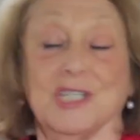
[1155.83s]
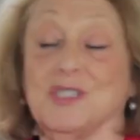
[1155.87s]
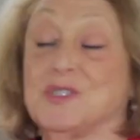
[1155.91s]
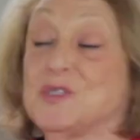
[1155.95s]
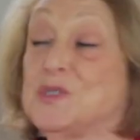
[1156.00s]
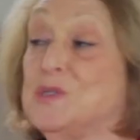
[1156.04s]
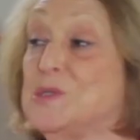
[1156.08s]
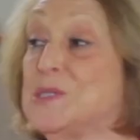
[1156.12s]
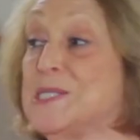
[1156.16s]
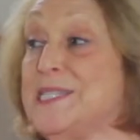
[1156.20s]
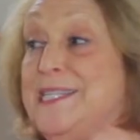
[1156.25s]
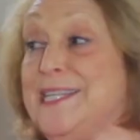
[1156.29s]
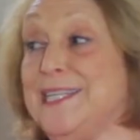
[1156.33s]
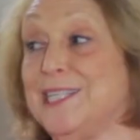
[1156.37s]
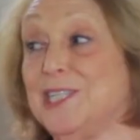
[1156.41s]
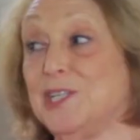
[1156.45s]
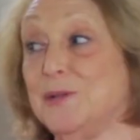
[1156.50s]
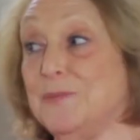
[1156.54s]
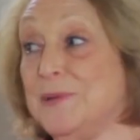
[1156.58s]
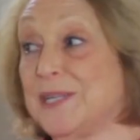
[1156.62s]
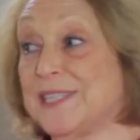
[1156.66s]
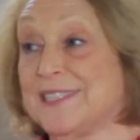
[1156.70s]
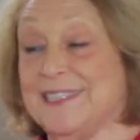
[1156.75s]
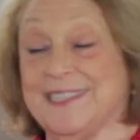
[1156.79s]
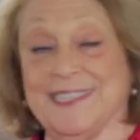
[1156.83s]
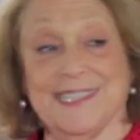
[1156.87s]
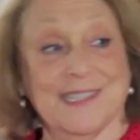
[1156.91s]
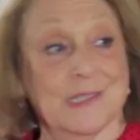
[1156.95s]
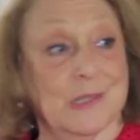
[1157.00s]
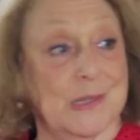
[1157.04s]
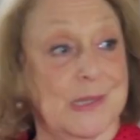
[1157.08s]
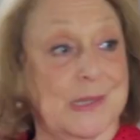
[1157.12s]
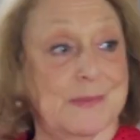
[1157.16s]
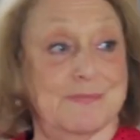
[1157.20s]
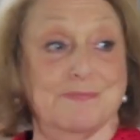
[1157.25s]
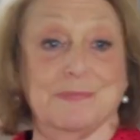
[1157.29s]
Susan Nelia
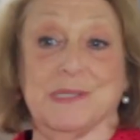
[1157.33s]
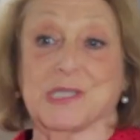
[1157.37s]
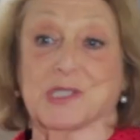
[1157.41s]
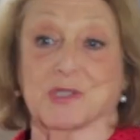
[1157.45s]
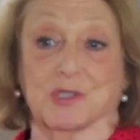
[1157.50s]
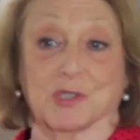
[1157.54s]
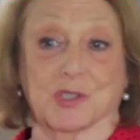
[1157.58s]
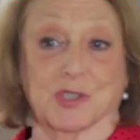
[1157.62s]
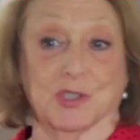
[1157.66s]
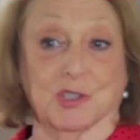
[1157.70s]
McNeil's Mr.